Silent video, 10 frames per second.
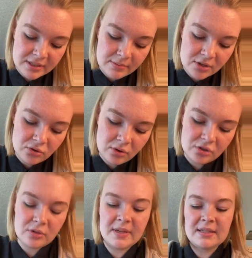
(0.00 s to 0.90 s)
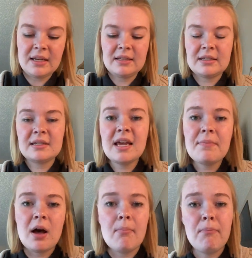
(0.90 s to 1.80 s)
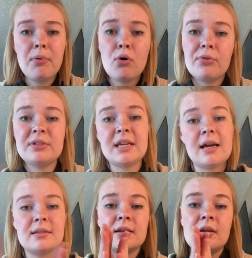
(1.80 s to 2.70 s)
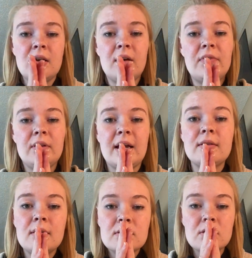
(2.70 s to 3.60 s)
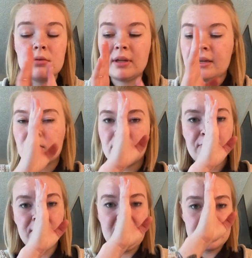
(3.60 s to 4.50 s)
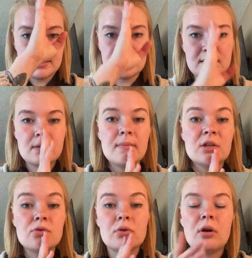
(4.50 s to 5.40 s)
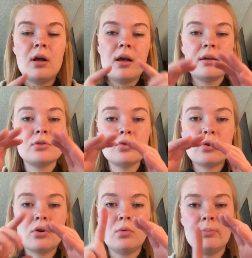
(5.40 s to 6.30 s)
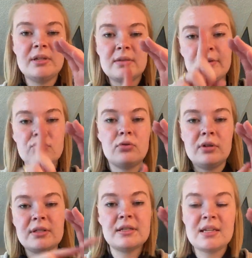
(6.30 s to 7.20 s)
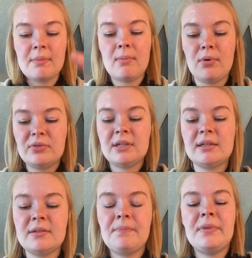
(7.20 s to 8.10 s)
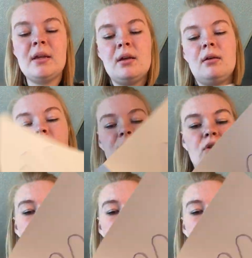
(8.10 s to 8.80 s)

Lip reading: And symmetrical just means that it's the same on both sides of the line. So like your face is symmetrical. A circle would be symmetrical. It's the same on both sides. And so